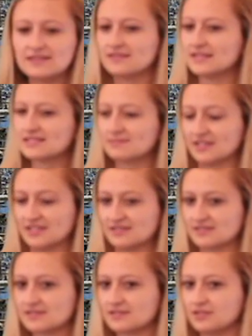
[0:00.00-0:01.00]
This
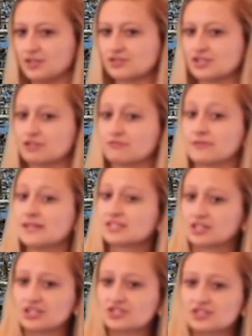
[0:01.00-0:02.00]
means you should
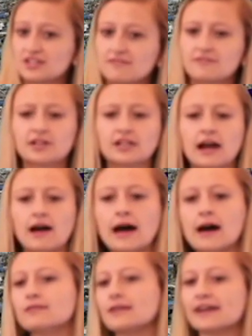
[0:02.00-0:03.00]
research and figure out
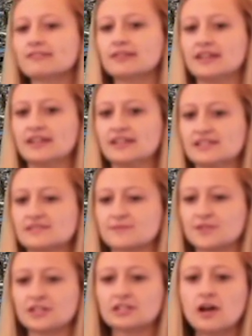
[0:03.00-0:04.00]
how likely it is
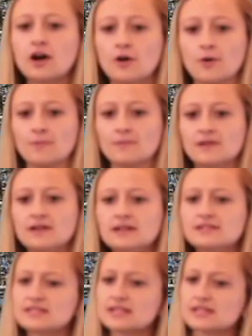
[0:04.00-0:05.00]
for your home
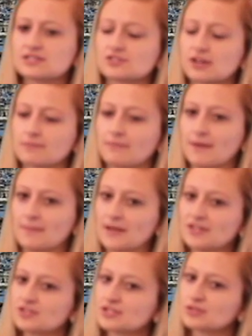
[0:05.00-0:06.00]
to get struck by
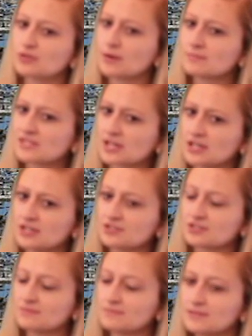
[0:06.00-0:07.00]
major storm
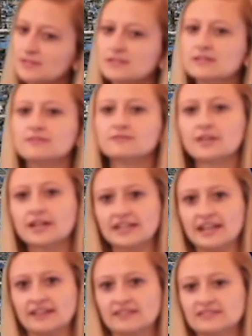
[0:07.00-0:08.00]
surge,
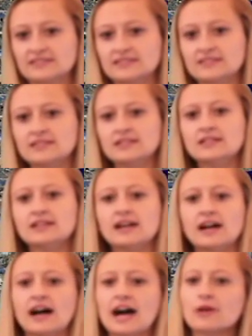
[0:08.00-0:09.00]
flooding,
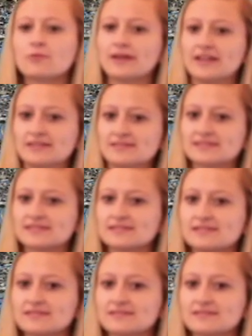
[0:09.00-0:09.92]
high winds,